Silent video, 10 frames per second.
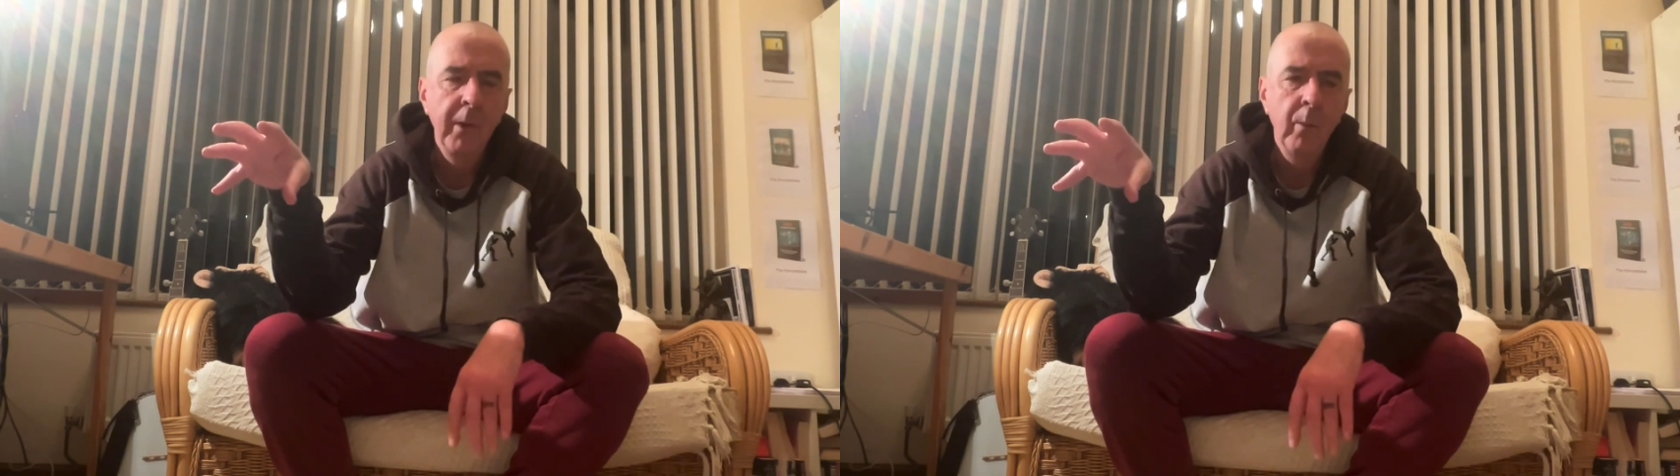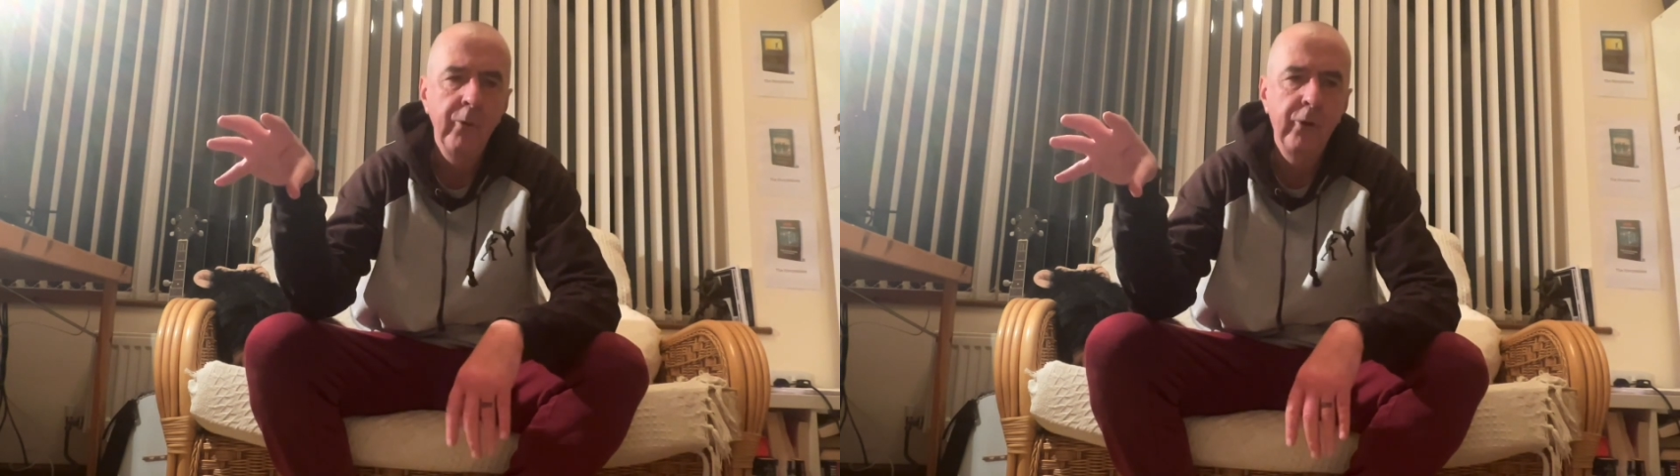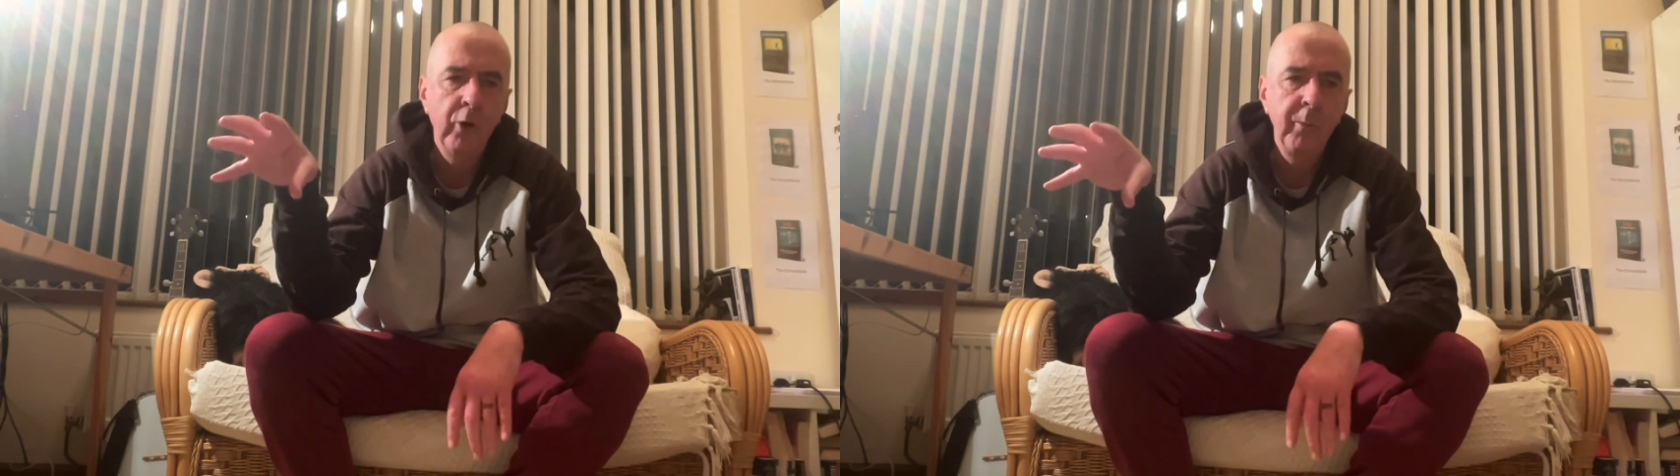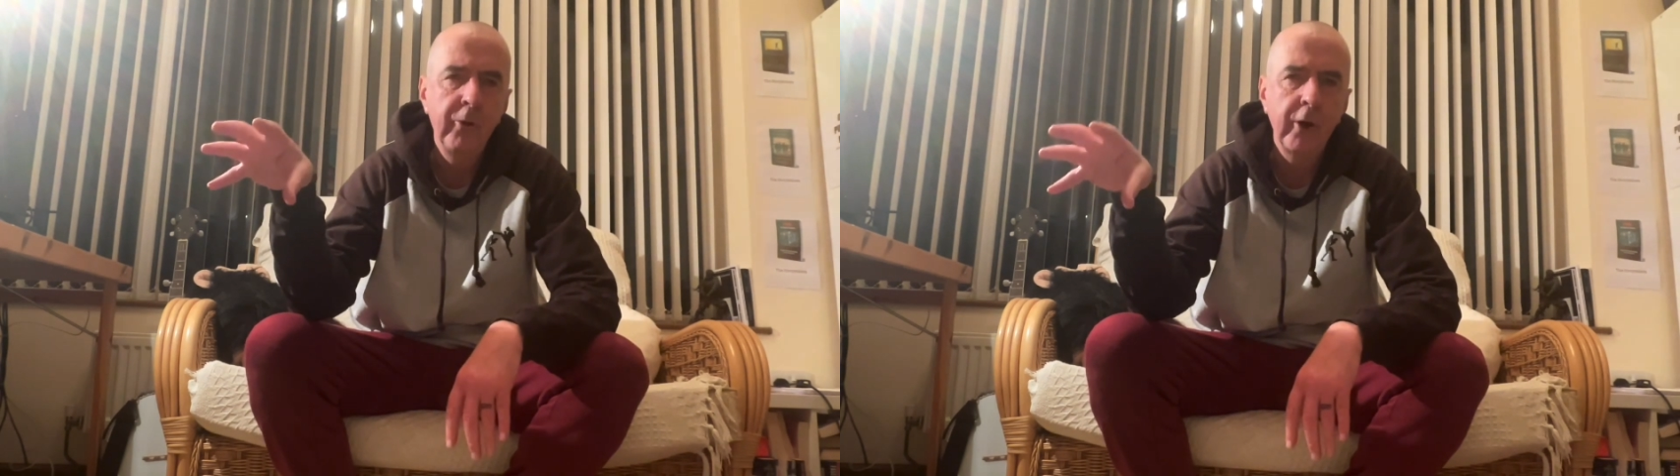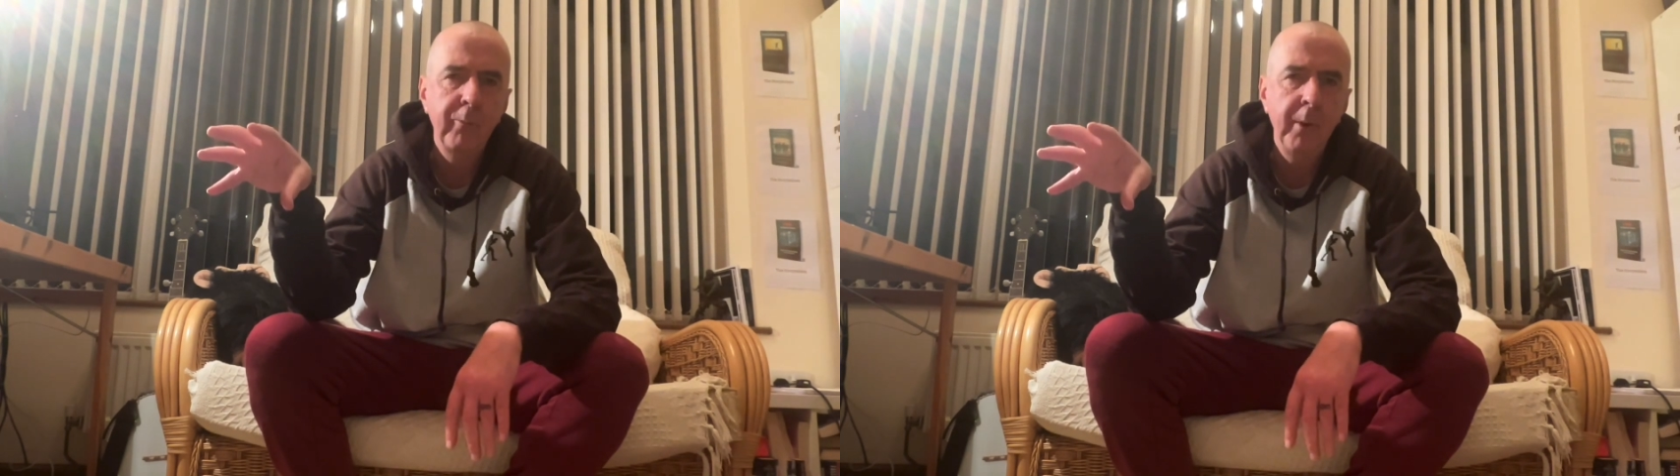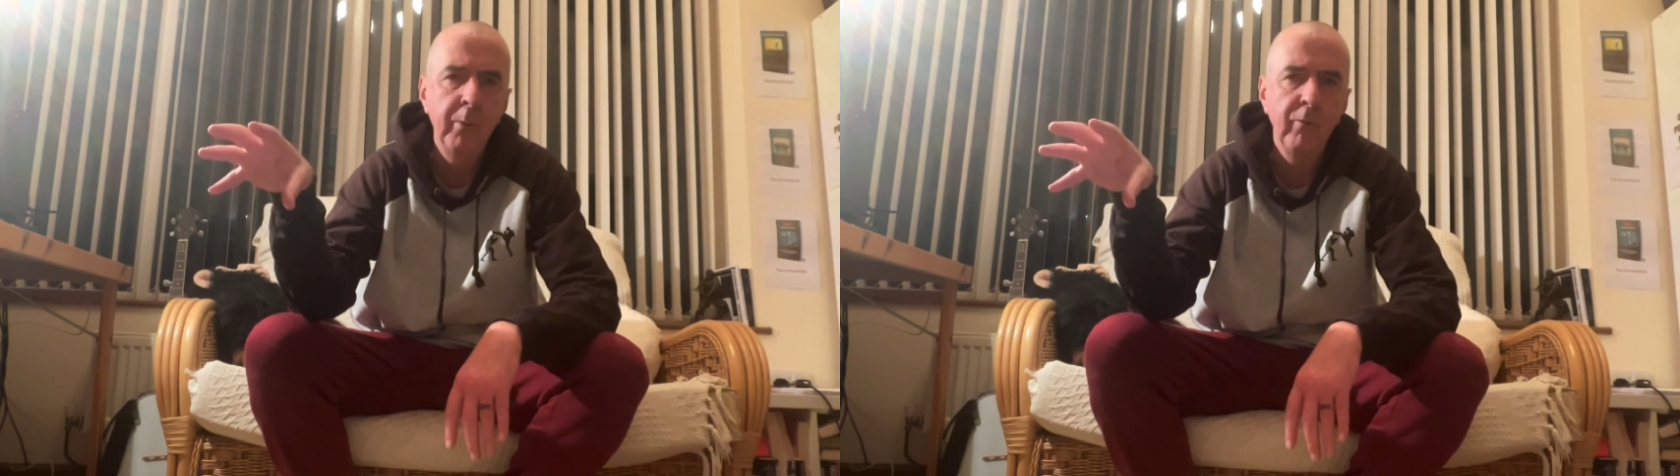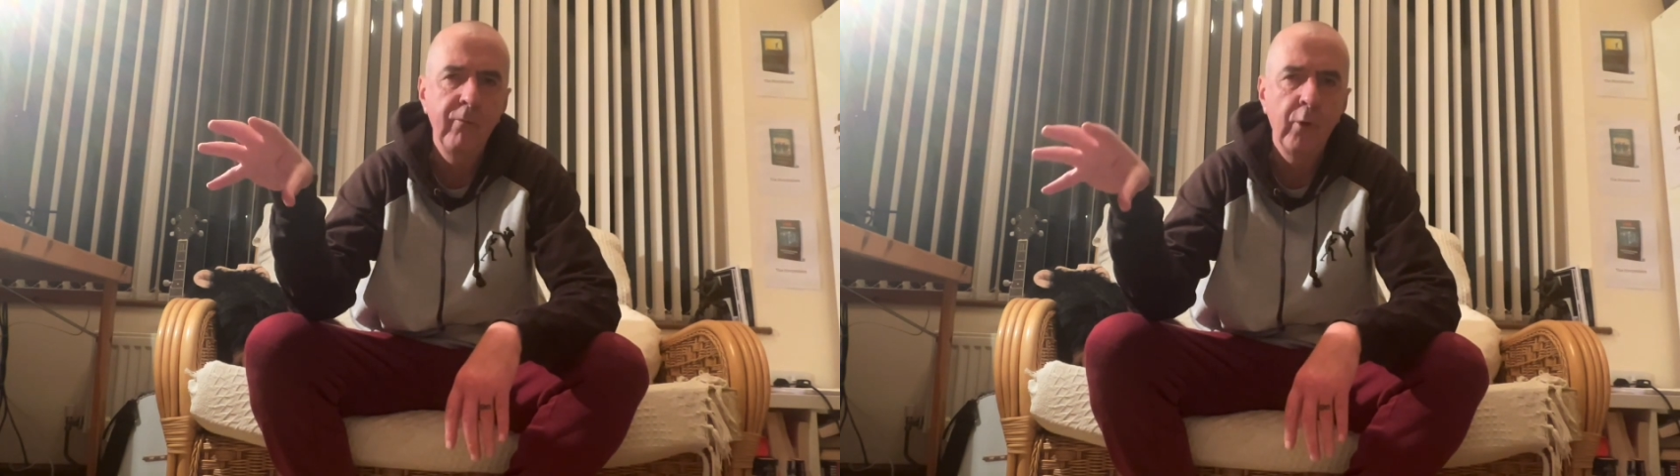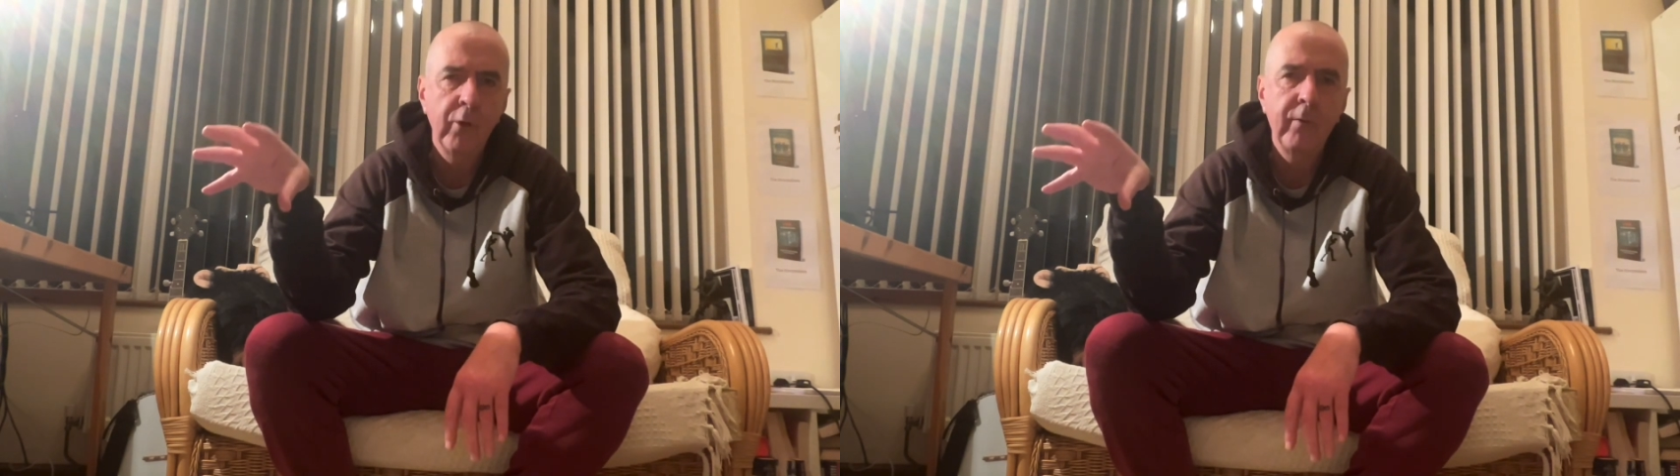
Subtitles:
which normally takes people 4 or